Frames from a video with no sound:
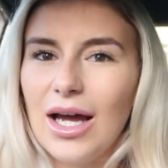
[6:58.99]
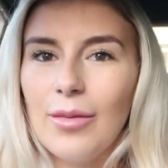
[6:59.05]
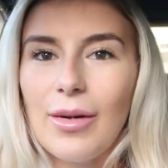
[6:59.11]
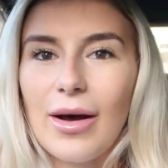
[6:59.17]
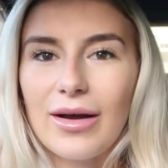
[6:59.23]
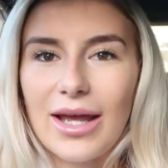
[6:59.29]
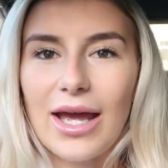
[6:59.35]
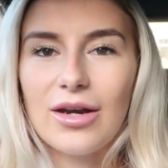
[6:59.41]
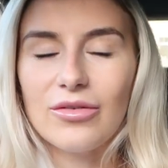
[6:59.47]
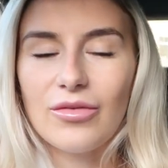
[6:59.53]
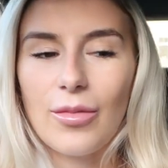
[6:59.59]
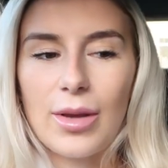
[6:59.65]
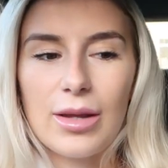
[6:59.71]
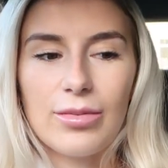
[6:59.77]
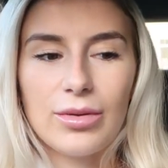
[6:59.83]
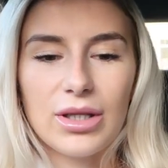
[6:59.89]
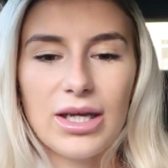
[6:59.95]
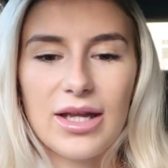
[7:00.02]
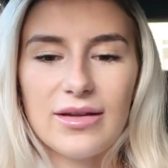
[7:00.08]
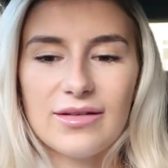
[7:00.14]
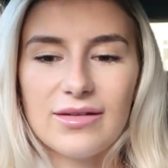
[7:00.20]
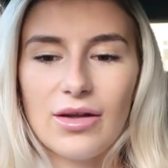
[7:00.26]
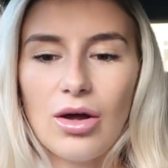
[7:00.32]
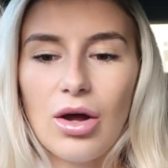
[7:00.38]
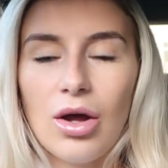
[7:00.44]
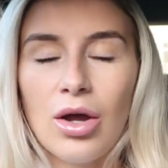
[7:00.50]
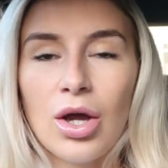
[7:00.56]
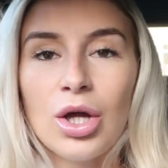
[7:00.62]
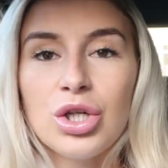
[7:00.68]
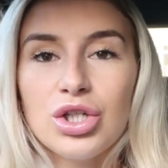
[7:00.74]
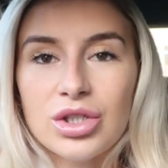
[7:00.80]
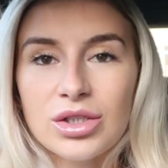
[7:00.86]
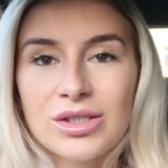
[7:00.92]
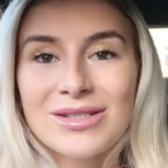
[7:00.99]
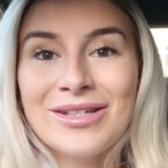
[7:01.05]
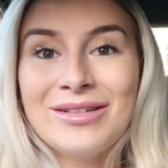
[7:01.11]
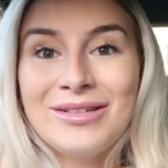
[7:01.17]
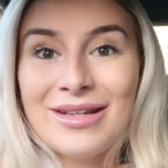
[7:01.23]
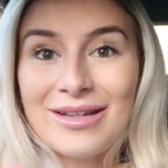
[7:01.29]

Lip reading: about getting other people in it. So just to